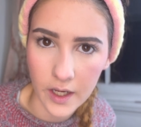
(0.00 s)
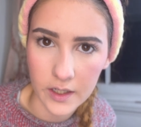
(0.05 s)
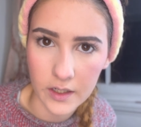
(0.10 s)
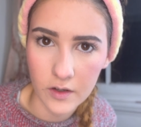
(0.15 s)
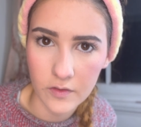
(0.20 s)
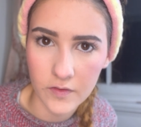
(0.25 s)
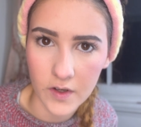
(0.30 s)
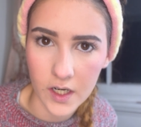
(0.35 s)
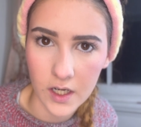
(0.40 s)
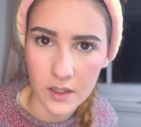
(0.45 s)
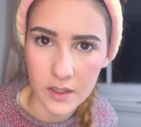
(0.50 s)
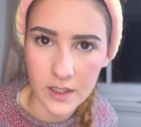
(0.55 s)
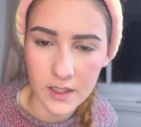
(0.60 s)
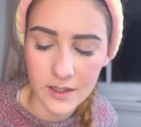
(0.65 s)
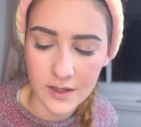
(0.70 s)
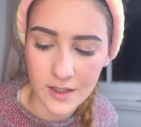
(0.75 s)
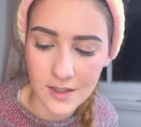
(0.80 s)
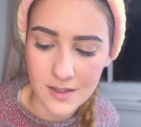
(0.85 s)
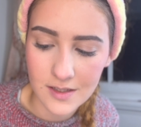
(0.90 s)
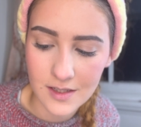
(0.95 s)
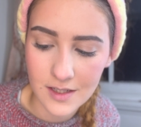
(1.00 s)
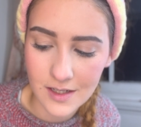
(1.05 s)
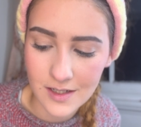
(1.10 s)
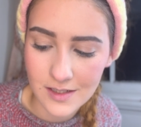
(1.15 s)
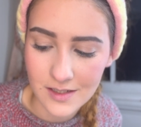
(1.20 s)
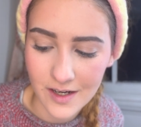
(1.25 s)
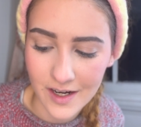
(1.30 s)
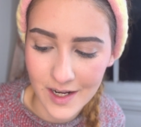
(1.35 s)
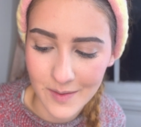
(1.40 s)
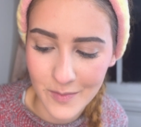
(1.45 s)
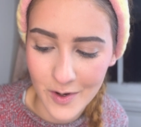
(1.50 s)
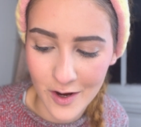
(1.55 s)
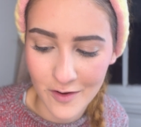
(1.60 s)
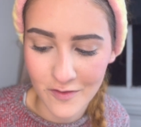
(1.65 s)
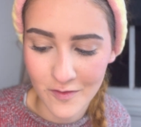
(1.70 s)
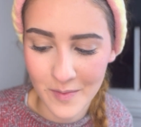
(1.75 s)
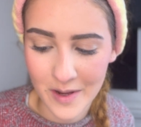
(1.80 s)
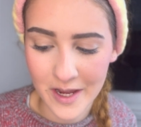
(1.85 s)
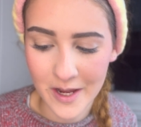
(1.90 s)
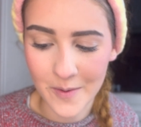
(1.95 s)
now finally, this is the exciting part
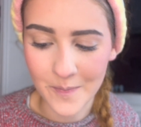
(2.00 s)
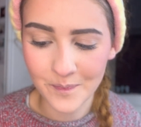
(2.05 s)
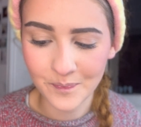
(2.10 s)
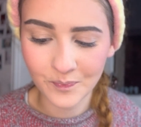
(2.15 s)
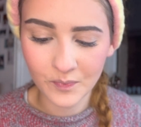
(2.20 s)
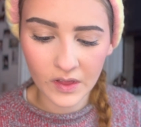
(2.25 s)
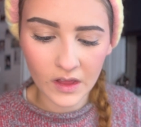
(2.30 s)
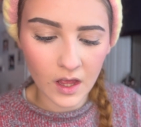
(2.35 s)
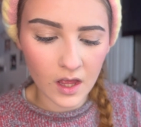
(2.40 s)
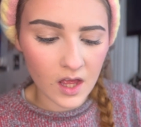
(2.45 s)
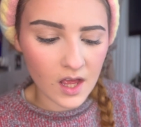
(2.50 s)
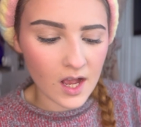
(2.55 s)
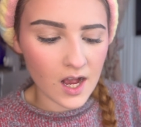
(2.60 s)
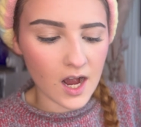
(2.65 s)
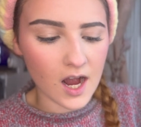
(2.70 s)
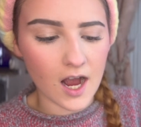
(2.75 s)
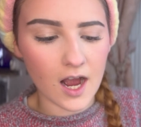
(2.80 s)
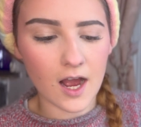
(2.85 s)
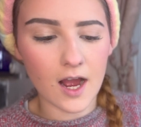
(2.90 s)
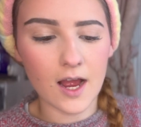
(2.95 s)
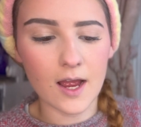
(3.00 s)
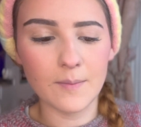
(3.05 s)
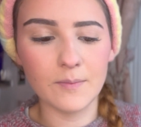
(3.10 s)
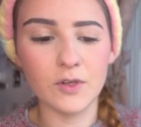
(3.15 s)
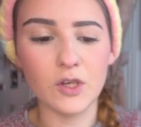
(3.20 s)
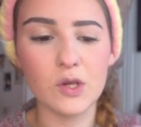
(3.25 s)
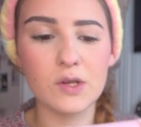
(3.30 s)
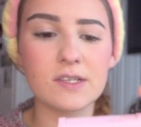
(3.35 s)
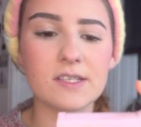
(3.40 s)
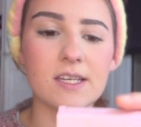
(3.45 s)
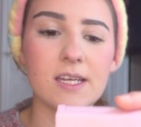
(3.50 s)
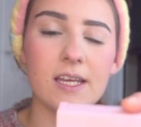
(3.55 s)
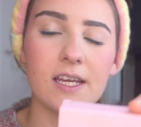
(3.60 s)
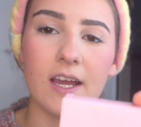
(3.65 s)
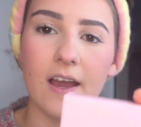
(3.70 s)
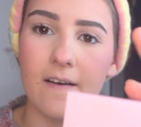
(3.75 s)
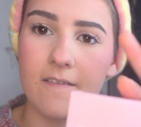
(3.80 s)
for me. I'm using a